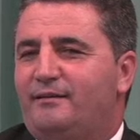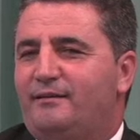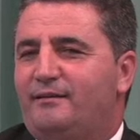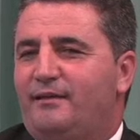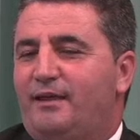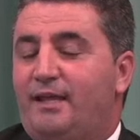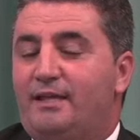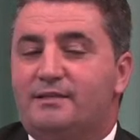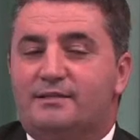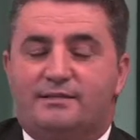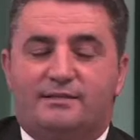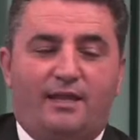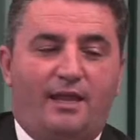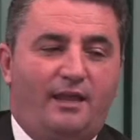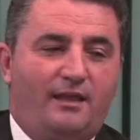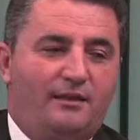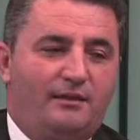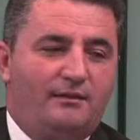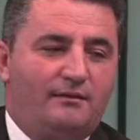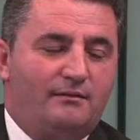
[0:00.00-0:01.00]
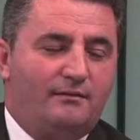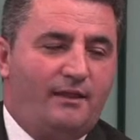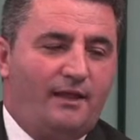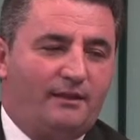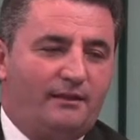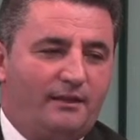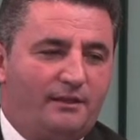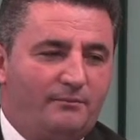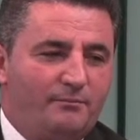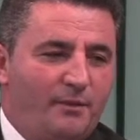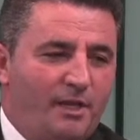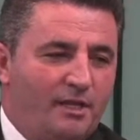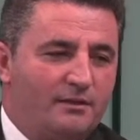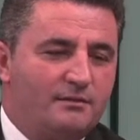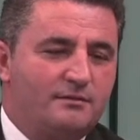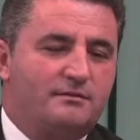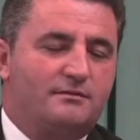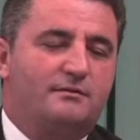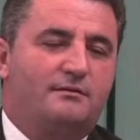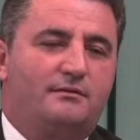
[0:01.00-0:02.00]
and say that it
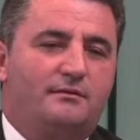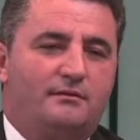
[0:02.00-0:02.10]
means